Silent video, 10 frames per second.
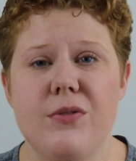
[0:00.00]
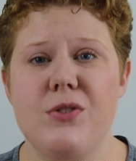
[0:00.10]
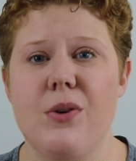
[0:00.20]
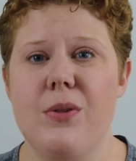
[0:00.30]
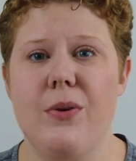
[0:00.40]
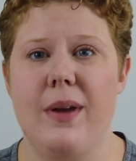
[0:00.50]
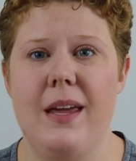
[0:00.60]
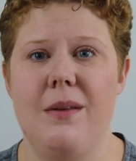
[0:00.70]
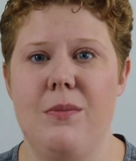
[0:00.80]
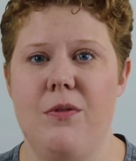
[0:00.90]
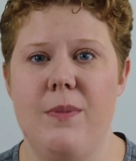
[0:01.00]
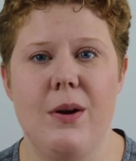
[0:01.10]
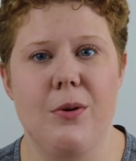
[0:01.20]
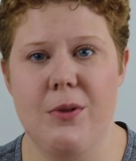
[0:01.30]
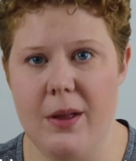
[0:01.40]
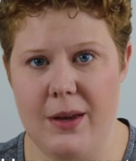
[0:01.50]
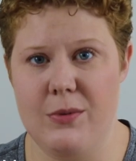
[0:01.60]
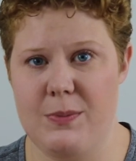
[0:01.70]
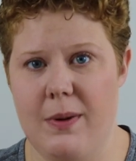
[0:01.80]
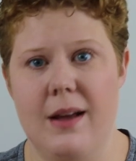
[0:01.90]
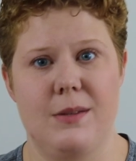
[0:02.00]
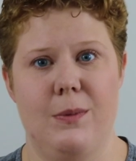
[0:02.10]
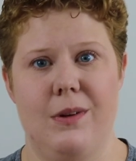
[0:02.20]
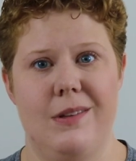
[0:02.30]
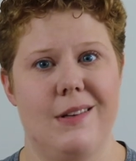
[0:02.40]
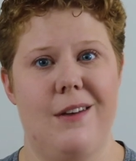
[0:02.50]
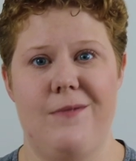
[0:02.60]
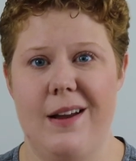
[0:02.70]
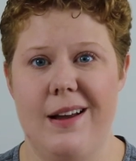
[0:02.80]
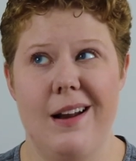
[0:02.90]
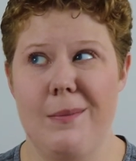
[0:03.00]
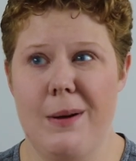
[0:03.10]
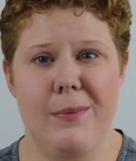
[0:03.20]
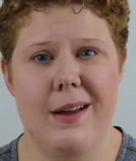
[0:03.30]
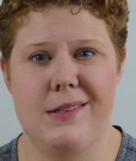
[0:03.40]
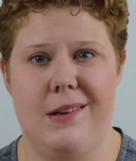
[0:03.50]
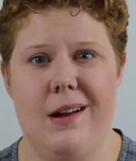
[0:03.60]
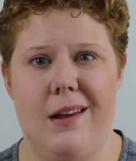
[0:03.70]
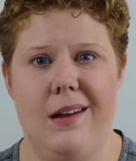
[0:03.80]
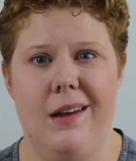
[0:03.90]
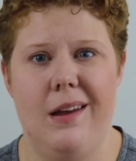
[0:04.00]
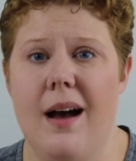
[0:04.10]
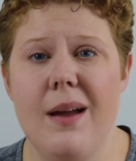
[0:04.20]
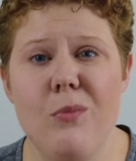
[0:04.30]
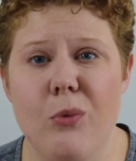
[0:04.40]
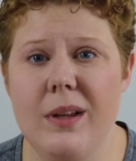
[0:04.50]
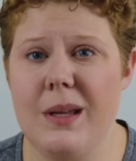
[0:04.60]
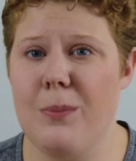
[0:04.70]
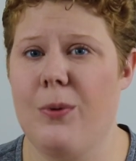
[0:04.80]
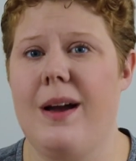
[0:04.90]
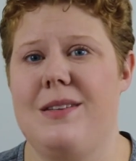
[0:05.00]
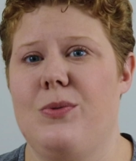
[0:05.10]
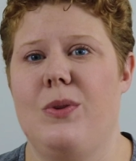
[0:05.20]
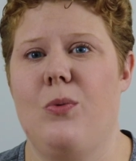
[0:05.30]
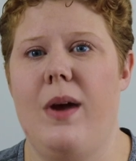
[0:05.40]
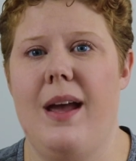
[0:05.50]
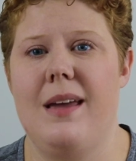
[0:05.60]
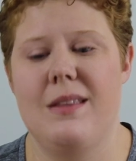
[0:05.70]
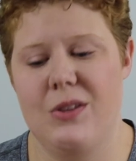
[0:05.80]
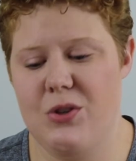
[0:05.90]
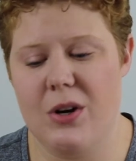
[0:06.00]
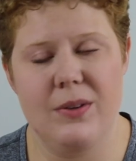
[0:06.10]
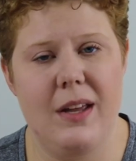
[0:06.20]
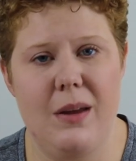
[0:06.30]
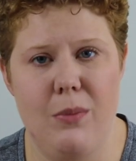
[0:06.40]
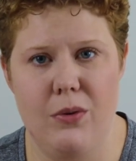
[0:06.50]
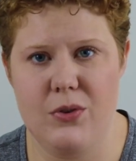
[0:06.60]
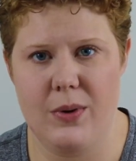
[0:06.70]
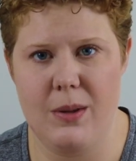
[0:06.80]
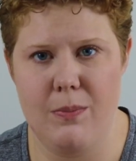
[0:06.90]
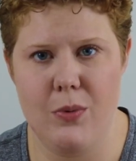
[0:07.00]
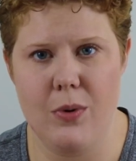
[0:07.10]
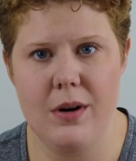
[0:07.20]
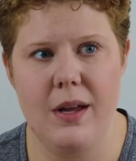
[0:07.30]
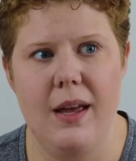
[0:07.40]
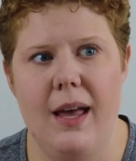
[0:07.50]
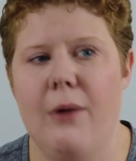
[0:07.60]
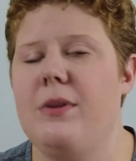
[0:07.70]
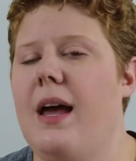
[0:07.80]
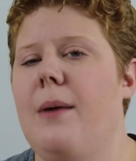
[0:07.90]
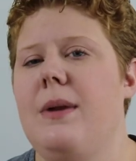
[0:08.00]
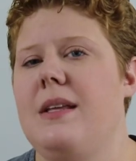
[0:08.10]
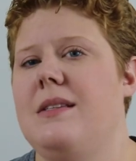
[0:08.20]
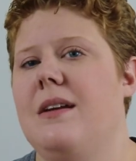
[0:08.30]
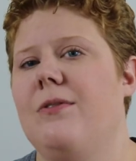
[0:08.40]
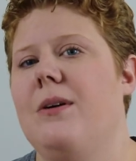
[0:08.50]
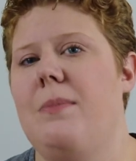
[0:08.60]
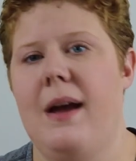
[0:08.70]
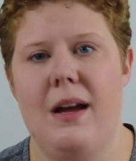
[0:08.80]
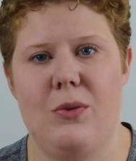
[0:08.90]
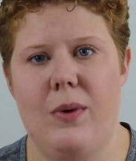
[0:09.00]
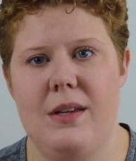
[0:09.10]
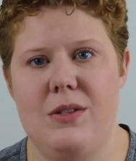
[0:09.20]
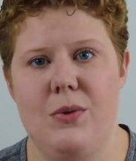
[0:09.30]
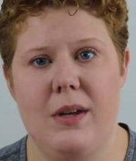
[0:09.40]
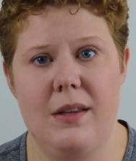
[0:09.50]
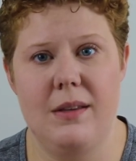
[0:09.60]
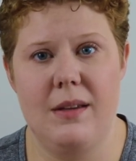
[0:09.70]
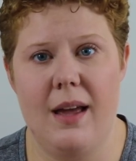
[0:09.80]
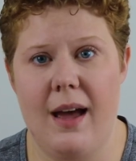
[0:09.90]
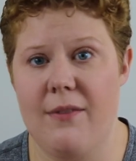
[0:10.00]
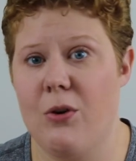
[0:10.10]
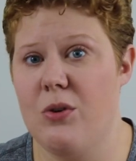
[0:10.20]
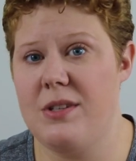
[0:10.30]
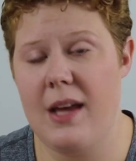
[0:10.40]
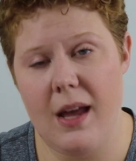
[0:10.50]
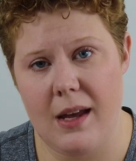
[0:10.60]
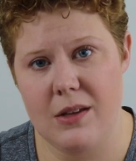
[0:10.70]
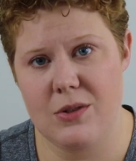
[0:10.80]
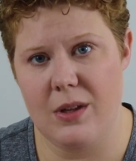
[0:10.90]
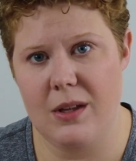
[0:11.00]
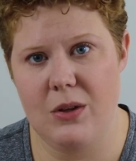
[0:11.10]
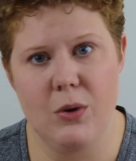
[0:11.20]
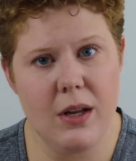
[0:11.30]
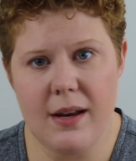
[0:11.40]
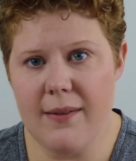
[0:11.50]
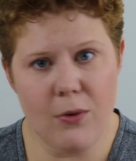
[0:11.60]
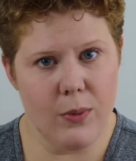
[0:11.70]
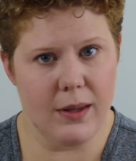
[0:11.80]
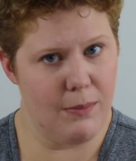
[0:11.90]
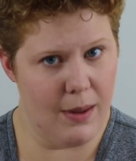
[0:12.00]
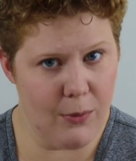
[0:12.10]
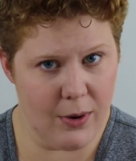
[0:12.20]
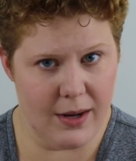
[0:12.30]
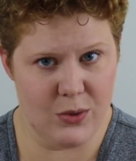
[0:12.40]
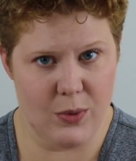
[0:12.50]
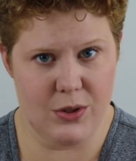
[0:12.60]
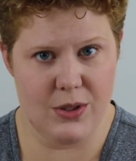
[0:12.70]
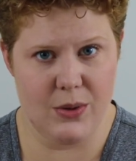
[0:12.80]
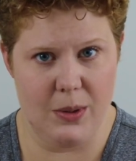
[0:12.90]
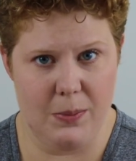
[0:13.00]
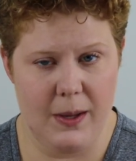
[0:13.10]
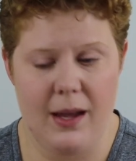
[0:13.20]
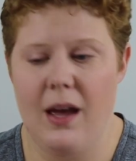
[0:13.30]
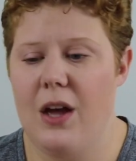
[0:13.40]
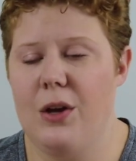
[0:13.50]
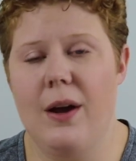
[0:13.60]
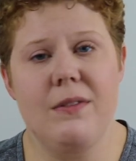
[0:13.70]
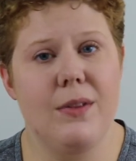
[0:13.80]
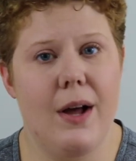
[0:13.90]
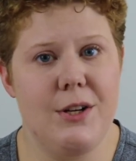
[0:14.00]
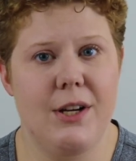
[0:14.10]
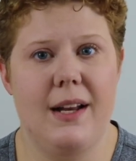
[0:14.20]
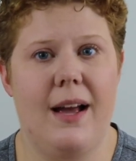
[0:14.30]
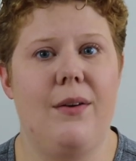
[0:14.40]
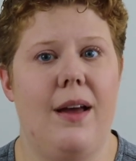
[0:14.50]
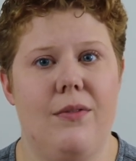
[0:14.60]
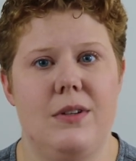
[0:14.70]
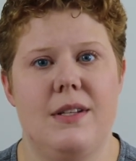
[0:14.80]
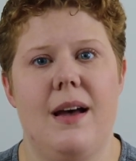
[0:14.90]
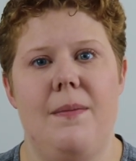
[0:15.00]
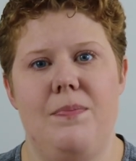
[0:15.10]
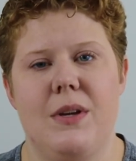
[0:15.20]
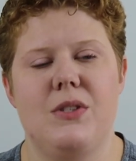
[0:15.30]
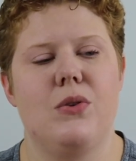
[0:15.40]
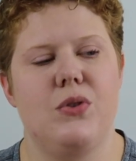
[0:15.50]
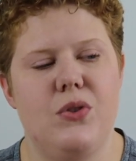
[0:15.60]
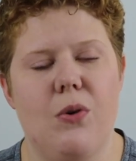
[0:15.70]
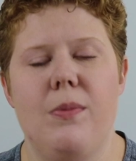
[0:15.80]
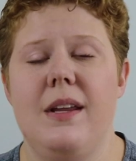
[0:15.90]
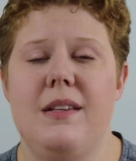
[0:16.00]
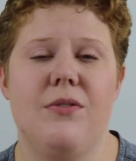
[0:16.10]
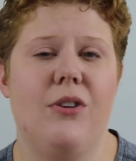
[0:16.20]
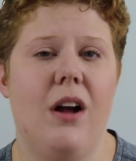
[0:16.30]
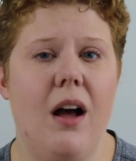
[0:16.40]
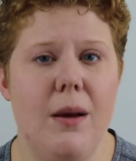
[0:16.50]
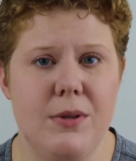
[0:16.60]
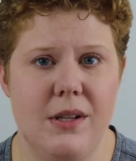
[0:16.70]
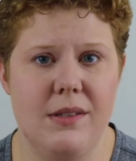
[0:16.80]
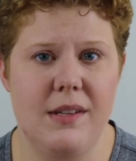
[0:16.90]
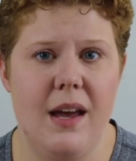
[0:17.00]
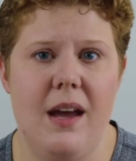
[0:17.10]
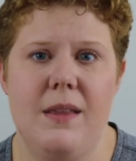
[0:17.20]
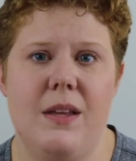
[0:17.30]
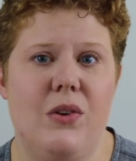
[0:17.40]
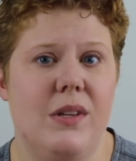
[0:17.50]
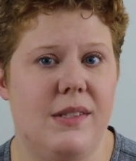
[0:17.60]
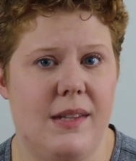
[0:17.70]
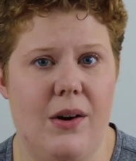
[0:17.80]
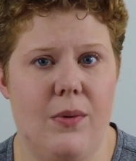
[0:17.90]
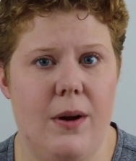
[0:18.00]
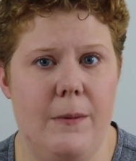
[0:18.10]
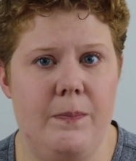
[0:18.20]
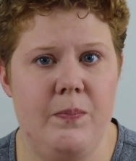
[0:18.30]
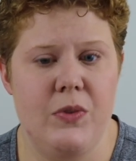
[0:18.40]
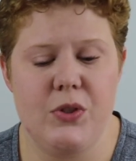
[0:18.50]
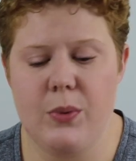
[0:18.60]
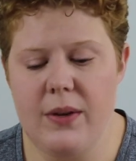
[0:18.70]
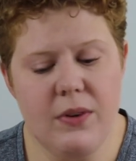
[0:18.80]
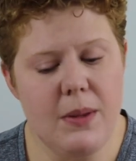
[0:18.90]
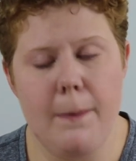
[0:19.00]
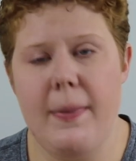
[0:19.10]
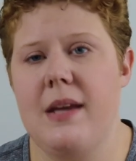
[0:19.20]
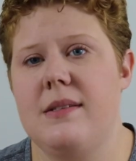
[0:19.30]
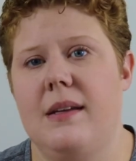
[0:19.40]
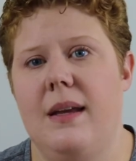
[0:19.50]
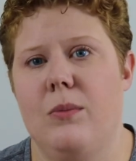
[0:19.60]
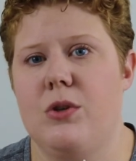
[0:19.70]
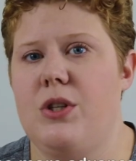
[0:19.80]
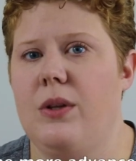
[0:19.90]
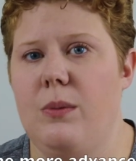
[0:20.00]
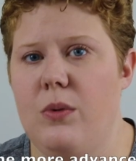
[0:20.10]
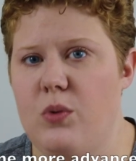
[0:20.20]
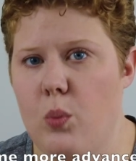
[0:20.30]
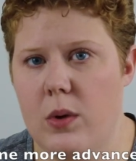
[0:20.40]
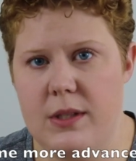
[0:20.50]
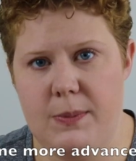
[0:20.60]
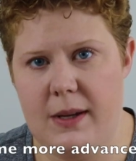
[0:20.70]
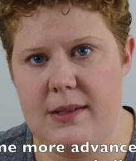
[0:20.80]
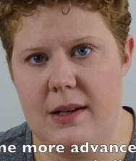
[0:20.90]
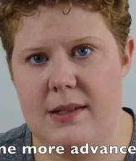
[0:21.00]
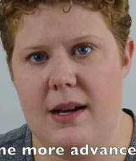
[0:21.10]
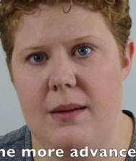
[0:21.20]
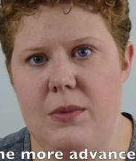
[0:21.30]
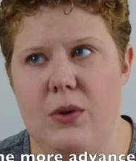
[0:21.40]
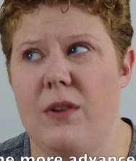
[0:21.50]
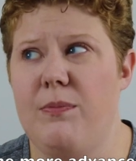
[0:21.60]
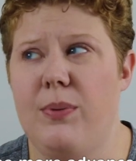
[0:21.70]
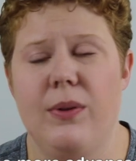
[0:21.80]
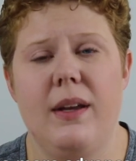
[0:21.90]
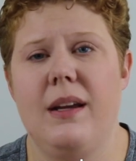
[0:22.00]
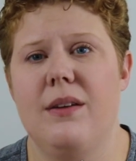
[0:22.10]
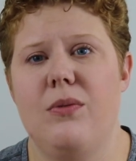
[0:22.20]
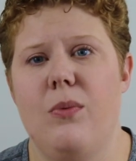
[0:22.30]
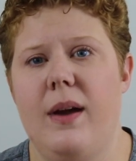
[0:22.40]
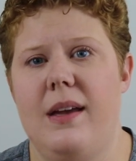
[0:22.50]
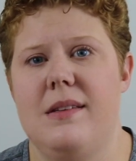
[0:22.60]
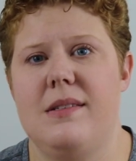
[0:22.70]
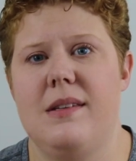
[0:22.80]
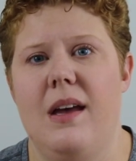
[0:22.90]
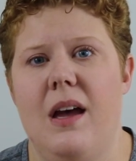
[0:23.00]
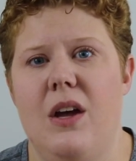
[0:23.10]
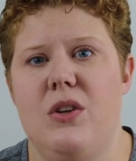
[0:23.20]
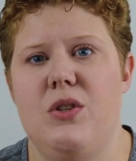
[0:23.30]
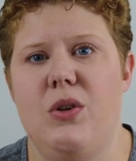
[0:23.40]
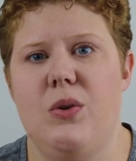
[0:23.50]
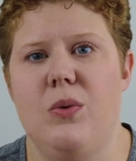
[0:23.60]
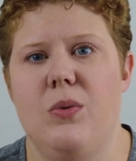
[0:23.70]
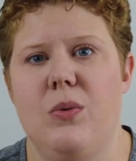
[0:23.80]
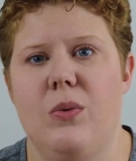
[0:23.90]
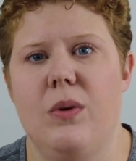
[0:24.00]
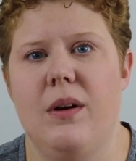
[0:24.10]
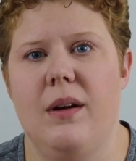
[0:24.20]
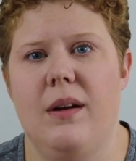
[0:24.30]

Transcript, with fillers: of solo hidden movement or thought that it was possible until I found out about Black Sonata. I'm really impressed with the way that the Dark Lady moves around the board and with how many different pathways you can have her take so that you can never really memorize where she's going to be. You have to logic it out every time because there's so many different options that you can set her on. So even on the basic game where she only moves 1 space at a time, you have plenty of ways to